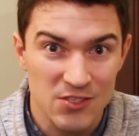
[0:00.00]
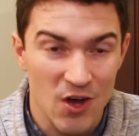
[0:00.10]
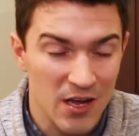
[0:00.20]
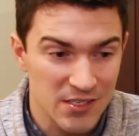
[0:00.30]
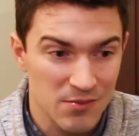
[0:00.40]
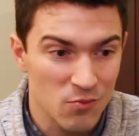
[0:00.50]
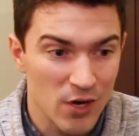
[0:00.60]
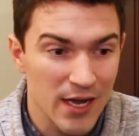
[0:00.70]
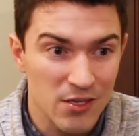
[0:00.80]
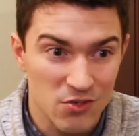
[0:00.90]
is awesome.
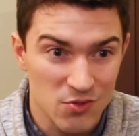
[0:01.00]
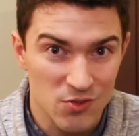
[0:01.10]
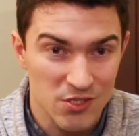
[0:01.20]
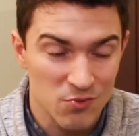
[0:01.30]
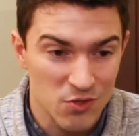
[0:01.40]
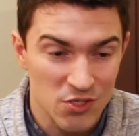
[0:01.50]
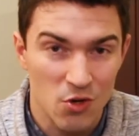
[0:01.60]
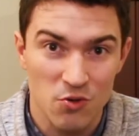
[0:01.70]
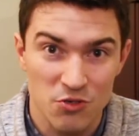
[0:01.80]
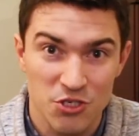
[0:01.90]
What I used was was
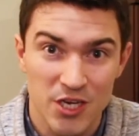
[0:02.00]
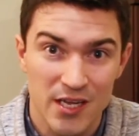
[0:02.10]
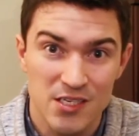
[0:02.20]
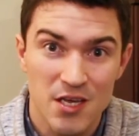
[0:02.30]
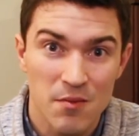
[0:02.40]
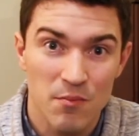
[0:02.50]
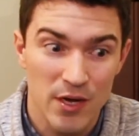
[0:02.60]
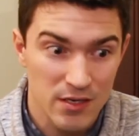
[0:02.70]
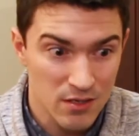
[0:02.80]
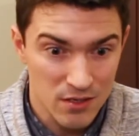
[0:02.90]
total shit.
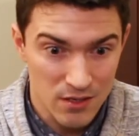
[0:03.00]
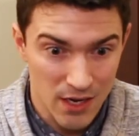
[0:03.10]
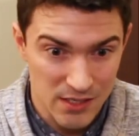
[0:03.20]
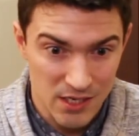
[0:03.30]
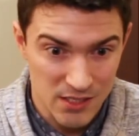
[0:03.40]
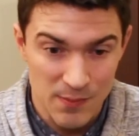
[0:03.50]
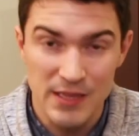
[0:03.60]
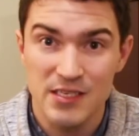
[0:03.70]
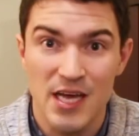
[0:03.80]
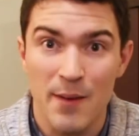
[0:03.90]
But I, I,
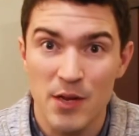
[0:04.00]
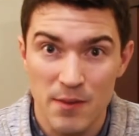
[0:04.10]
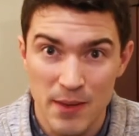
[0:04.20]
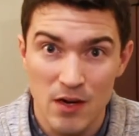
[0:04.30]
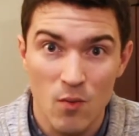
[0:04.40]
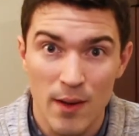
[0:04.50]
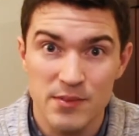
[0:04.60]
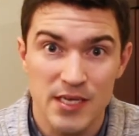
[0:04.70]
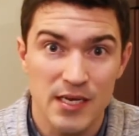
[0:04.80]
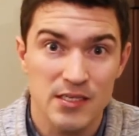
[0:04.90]
spent the time and I made a
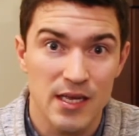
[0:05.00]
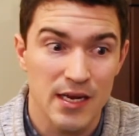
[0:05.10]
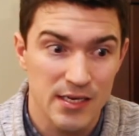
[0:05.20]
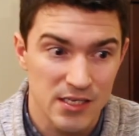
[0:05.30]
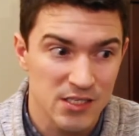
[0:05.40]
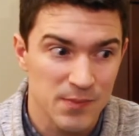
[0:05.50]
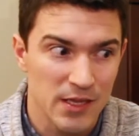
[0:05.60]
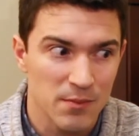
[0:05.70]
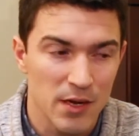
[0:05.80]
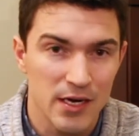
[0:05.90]
website and I didn't
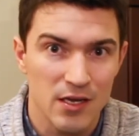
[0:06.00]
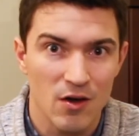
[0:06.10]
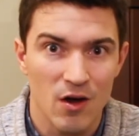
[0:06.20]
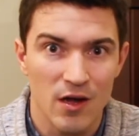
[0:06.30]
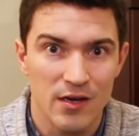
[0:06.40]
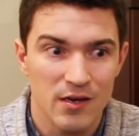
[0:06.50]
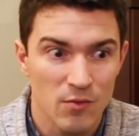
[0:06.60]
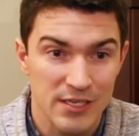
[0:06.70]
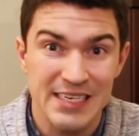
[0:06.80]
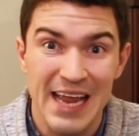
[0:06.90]
spend the money on,
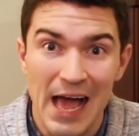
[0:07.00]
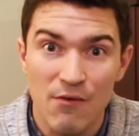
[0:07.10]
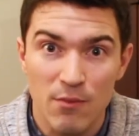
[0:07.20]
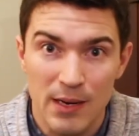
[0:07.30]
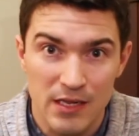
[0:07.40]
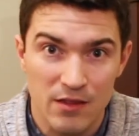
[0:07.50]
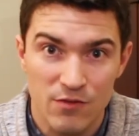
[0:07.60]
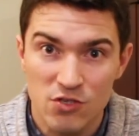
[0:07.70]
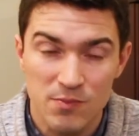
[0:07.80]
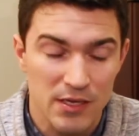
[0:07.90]
well, I didn't have the money in the
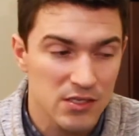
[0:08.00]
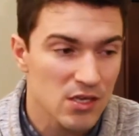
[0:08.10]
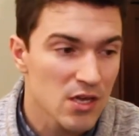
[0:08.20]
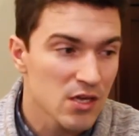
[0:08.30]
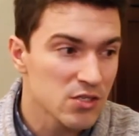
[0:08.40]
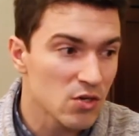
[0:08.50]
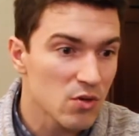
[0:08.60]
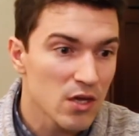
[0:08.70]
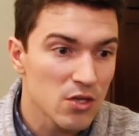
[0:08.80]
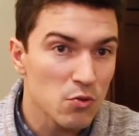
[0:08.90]
first place.
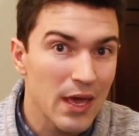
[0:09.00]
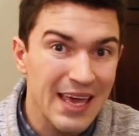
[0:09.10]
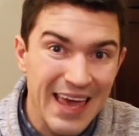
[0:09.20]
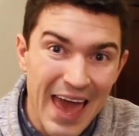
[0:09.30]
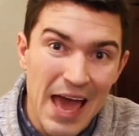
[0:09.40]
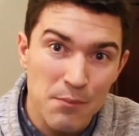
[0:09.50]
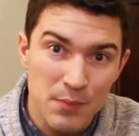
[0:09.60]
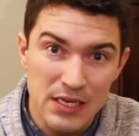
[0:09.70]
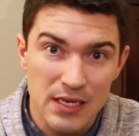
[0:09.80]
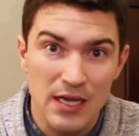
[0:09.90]
So you, it
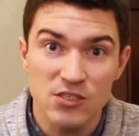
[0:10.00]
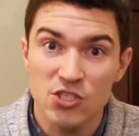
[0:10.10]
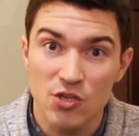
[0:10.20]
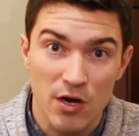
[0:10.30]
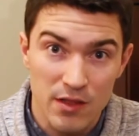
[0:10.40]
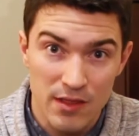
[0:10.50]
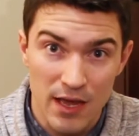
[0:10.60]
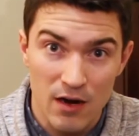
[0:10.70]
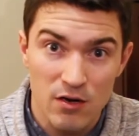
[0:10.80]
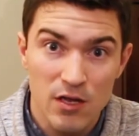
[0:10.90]
can be done. Start
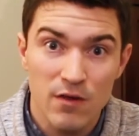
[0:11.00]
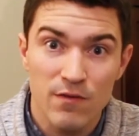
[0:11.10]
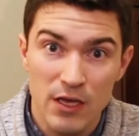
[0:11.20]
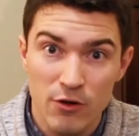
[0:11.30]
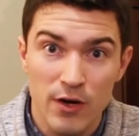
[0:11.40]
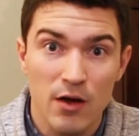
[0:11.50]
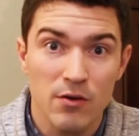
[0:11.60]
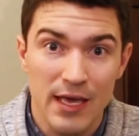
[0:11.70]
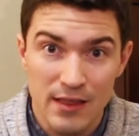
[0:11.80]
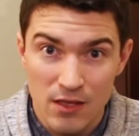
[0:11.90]
there, figure it
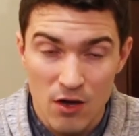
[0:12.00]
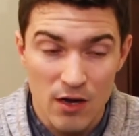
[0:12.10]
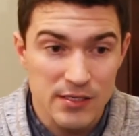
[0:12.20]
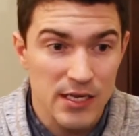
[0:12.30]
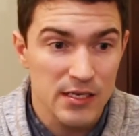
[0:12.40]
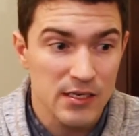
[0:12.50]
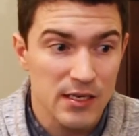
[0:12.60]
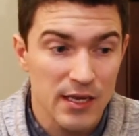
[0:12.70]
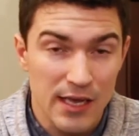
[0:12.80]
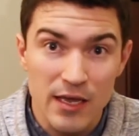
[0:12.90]
out, get the
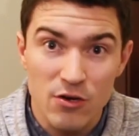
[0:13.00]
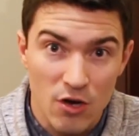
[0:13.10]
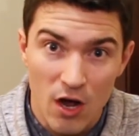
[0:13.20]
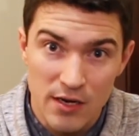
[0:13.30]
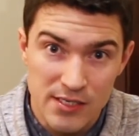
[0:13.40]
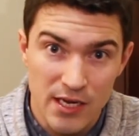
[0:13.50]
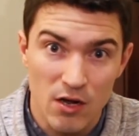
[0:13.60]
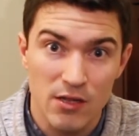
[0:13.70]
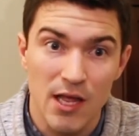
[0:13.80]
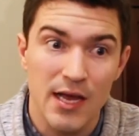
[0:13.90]
content, get, get your
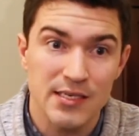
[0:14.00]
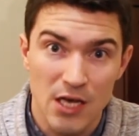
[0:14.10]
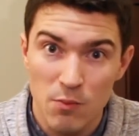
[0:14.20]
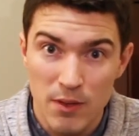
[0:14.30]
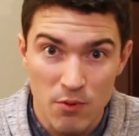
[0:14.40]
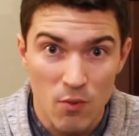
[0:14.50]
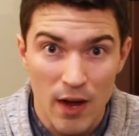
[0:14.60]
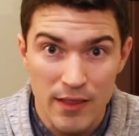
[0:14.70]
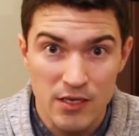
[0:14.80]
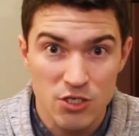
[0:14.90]
content online, tell people
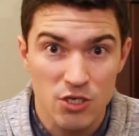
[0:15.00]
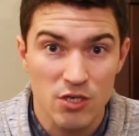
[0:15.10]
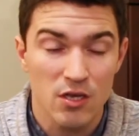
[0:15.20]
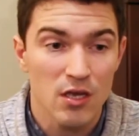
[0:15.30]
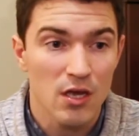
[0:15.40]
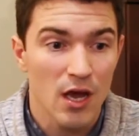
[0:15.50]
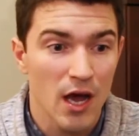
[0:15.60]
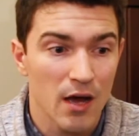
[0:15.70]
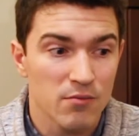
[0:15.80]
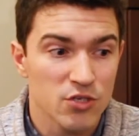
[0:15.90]
why they should,
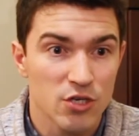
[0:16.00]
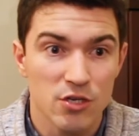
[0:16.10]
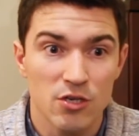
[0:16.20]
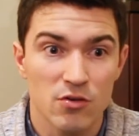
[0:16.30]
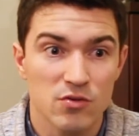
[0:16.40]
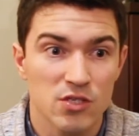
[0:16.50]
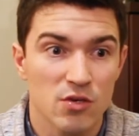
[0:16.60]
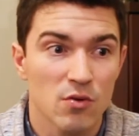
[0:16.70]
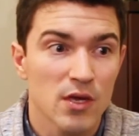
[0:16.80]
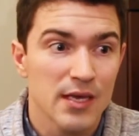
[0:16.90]
um, should use
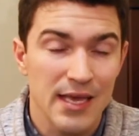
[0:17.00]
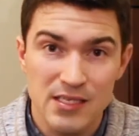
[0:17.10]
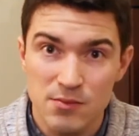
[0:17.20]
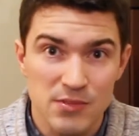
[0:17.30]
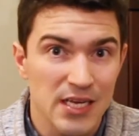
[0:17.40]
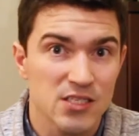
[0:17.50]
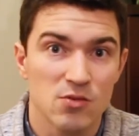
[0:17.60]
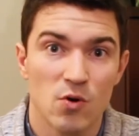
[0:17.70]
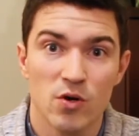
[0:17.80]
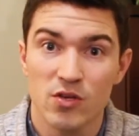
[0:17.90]
you, get some
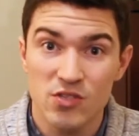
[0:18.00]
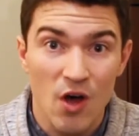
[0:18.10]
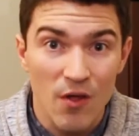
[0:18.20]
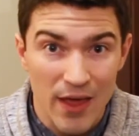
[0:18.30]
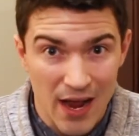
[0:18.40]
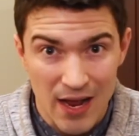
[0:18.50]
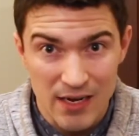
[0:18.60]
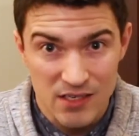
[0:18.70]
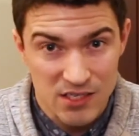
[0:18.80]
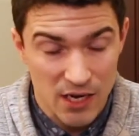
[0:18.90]
testimonials, all that
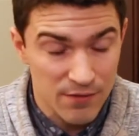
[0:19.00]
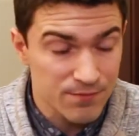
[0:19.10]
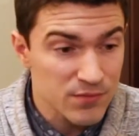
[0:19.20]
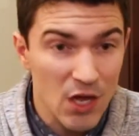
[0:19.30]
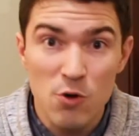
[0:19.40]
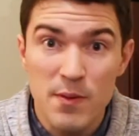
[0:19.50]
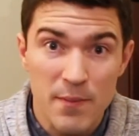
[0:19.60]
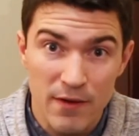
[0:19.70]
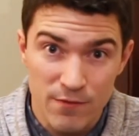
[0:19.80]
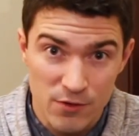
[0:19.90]
kind of stuff. That would be
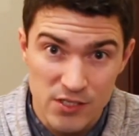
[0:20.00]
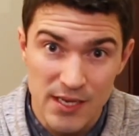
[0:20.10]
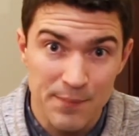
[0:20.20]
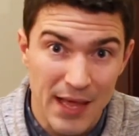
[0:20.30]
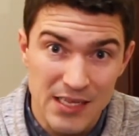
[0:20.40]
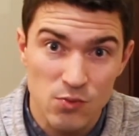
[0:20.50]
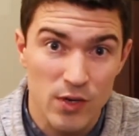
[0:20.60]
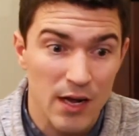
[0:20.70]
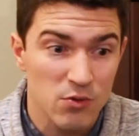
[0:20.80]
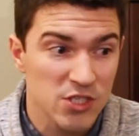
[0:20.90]
my first step. That's
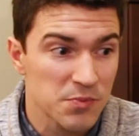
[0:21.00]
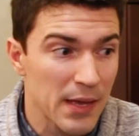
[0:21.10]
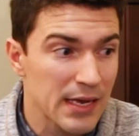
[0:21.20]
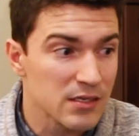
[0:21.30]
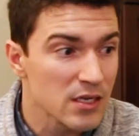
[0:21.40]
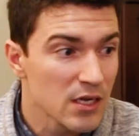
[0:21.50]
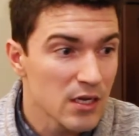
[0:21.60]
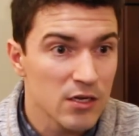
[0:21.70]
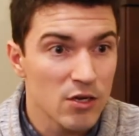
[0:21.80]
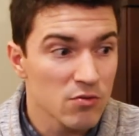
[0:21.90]
what I would spend,
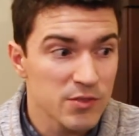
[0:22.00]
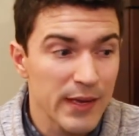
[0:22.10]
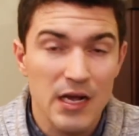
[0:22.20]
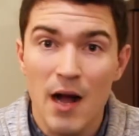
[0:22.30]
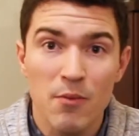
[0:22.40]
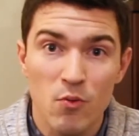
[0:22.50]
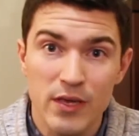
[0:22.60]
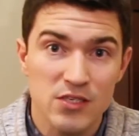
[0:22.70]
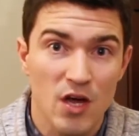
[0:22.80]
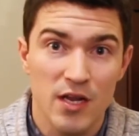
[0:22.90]
you know, spend a couple
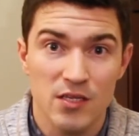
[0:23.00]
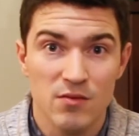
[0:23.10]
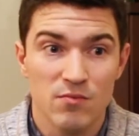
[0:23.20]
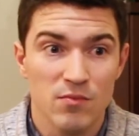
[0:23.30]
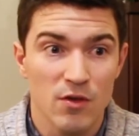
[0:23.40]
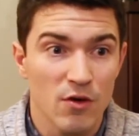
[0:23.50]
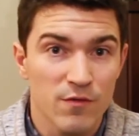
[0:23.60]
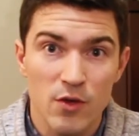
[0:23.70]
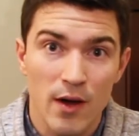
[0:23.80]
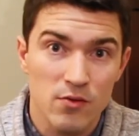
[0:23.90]
weeks on it, you know,
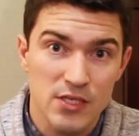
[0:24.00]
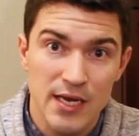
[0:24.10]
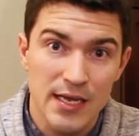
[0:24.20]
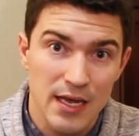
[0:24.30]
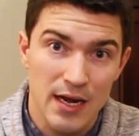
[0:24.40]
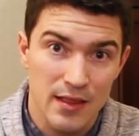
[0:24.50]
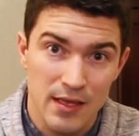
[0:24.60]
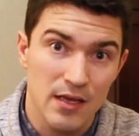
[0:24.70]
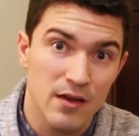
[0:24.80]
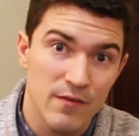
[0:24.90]
a few hours a night kind of
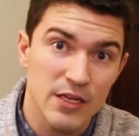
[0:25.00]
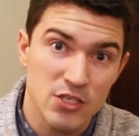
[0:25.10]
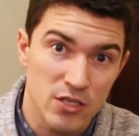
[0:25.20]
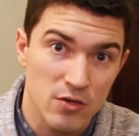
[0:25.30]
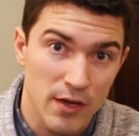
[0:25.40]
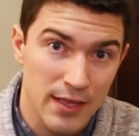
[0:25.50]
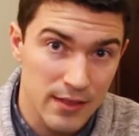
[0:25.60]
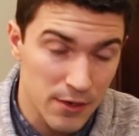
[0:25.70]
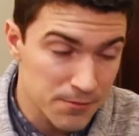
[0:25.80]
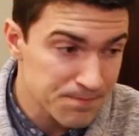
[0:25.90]
thing, and eventually you'll
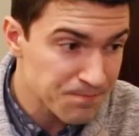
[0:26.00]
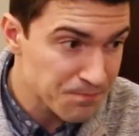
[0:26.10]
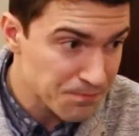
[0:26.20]
get there.